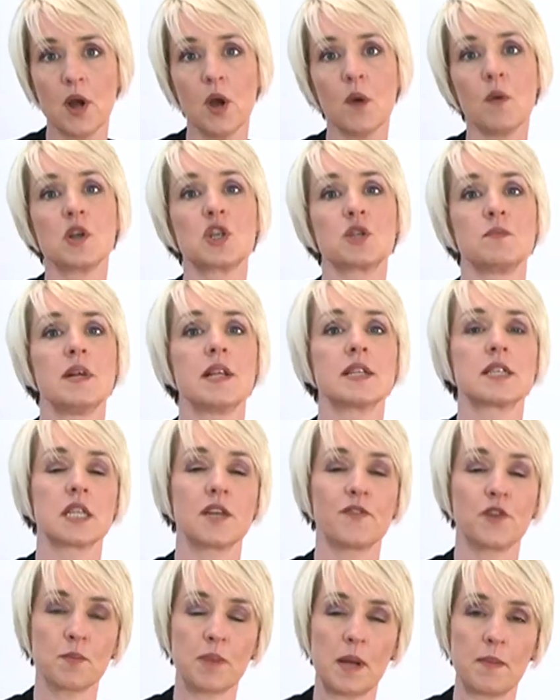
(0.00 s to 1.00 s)
which means that
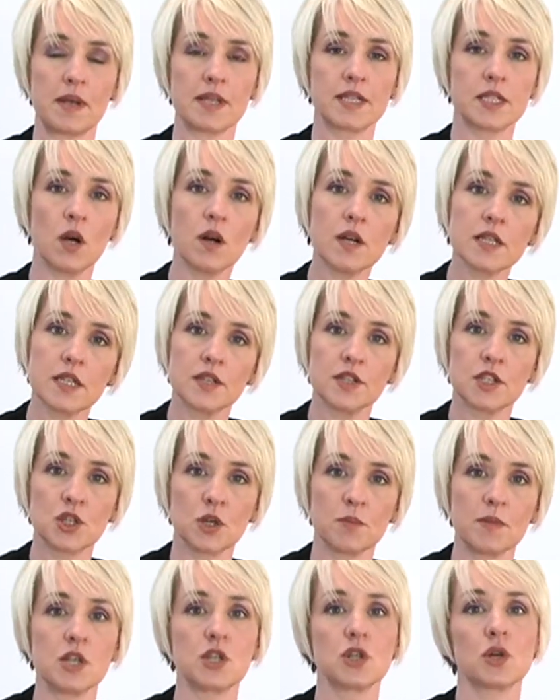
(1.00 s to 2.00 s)
if your baby sucks on the
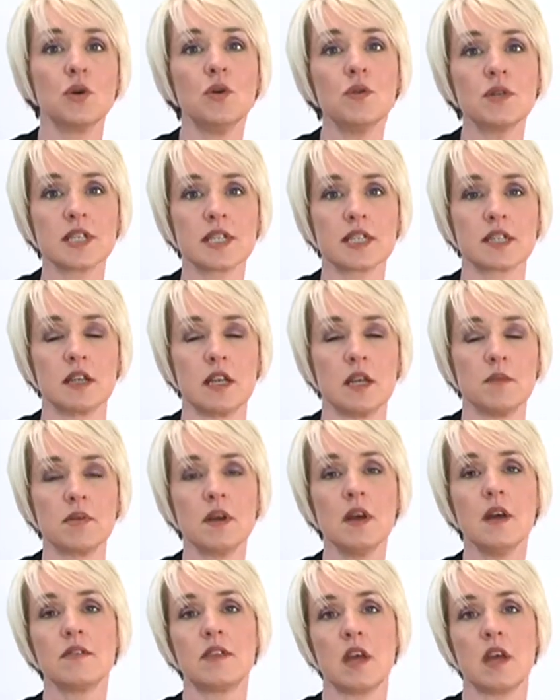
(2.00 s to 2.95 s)
dummy to go to sleep,